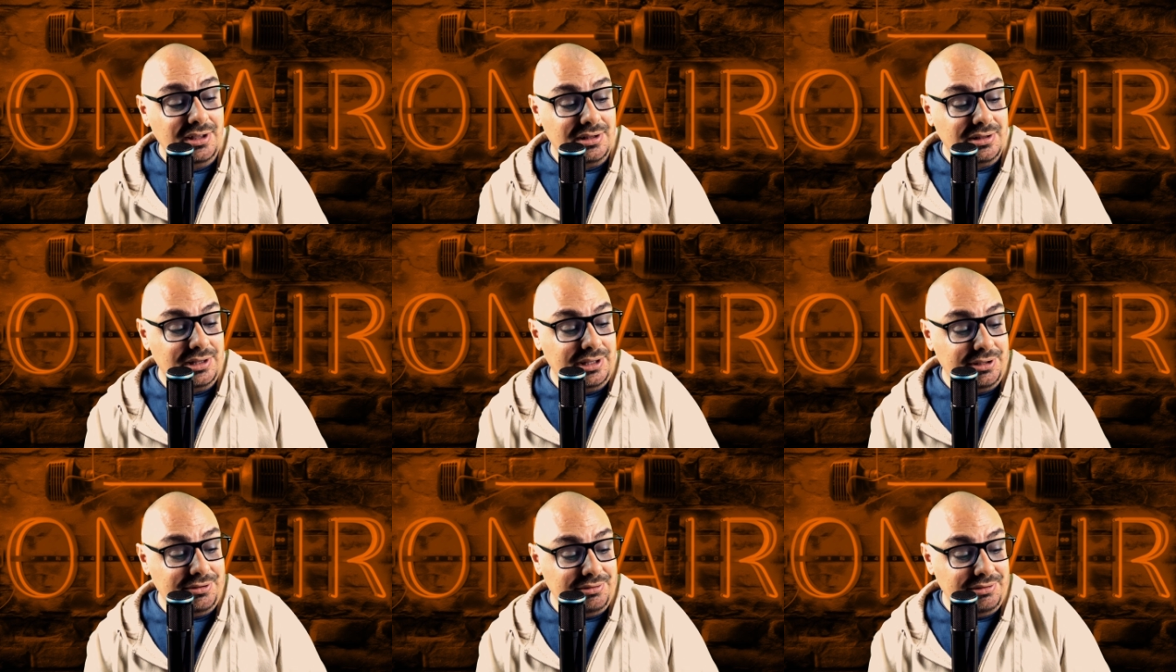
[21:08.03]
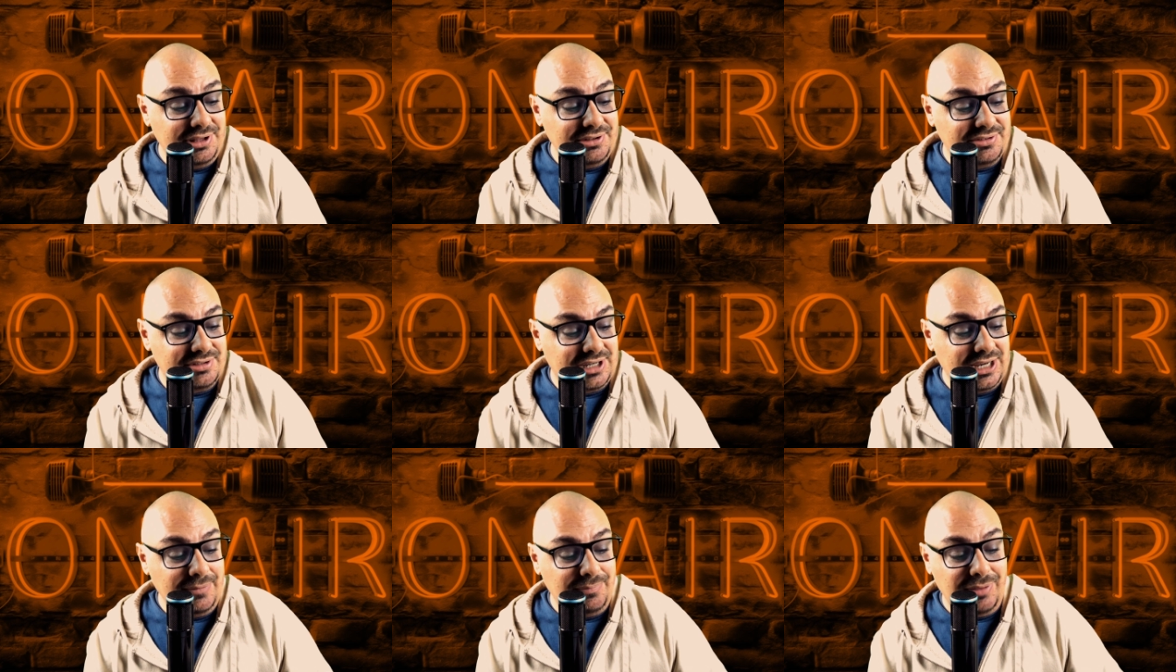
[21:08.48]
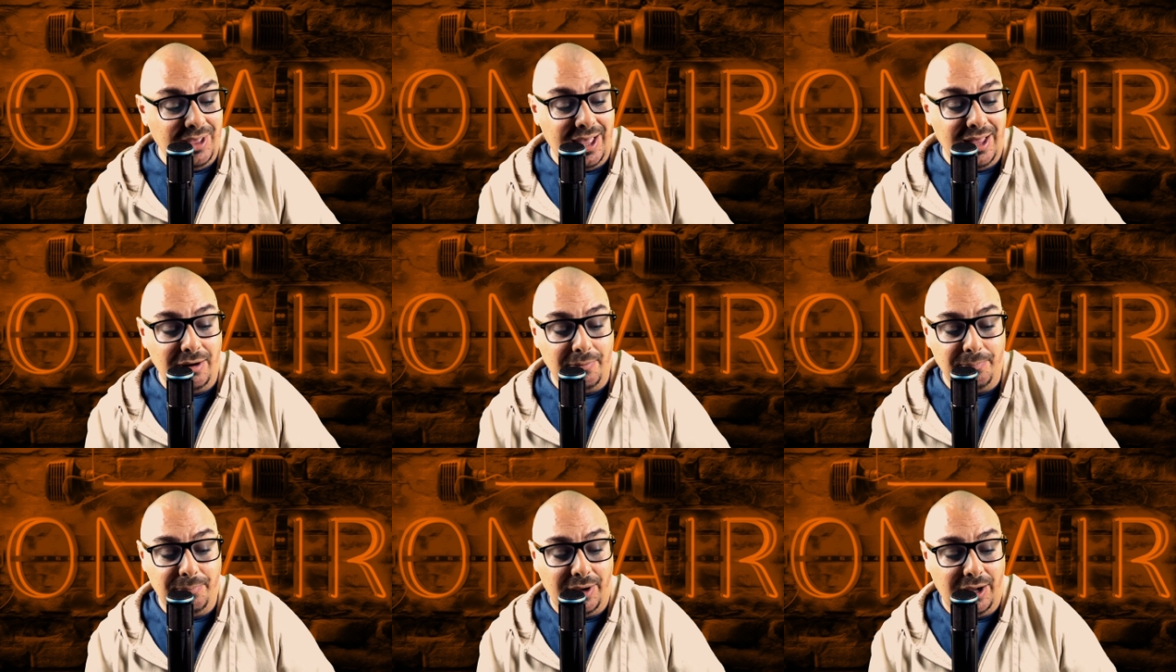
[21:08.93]
Let, let's keep
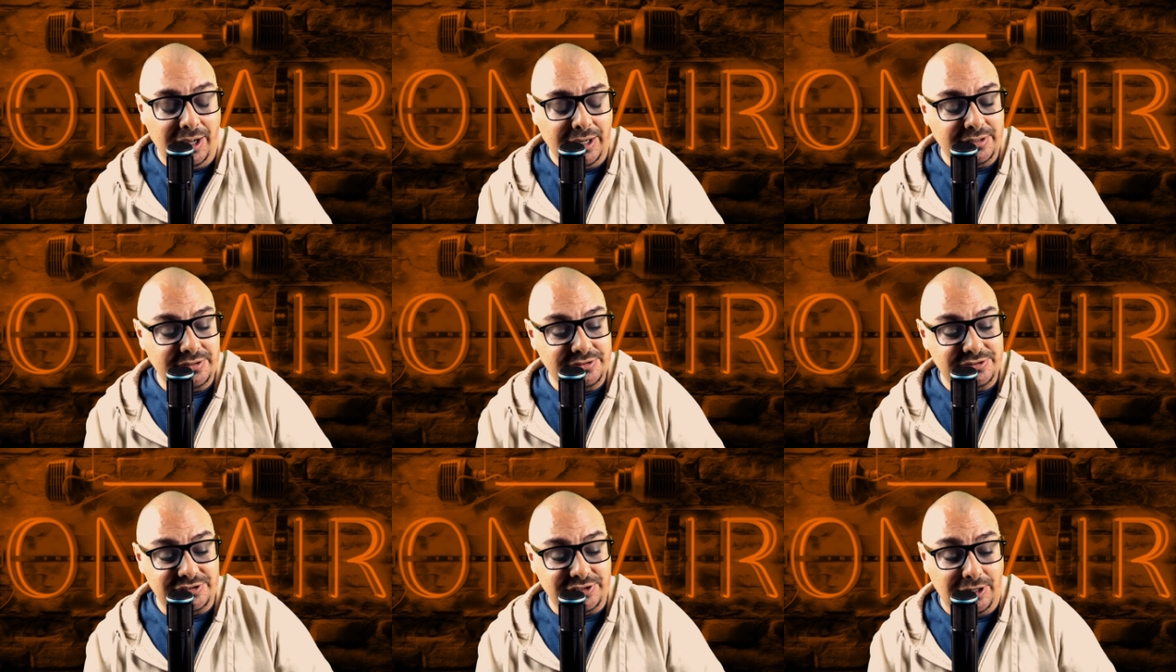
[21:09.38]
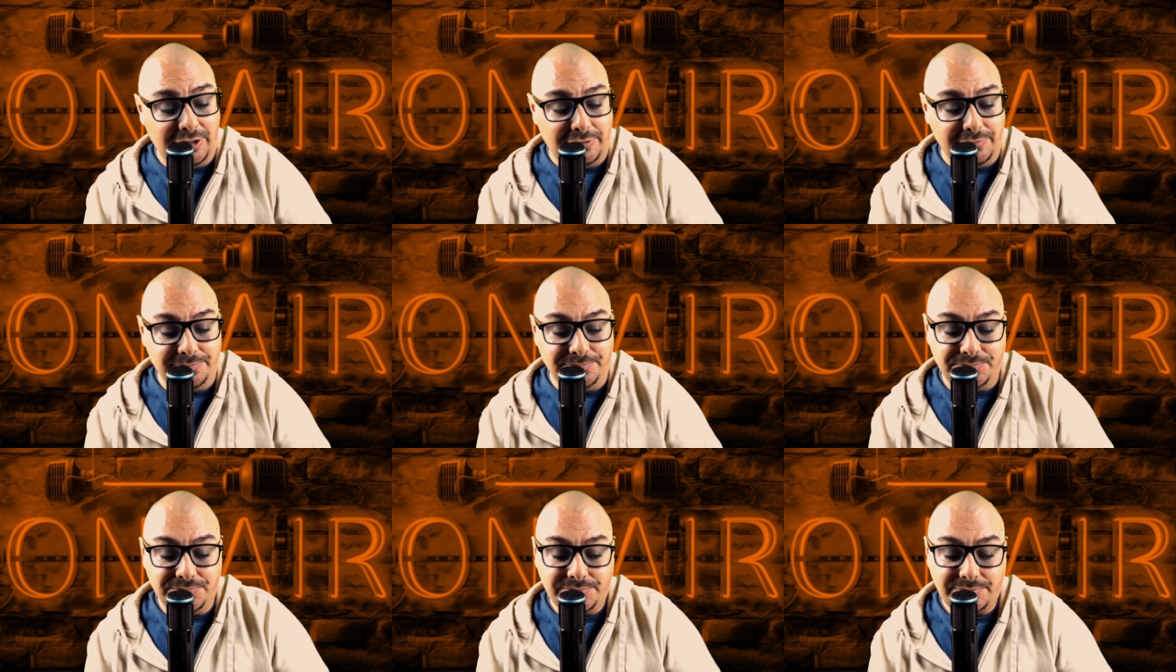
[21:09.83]
that a buck. So,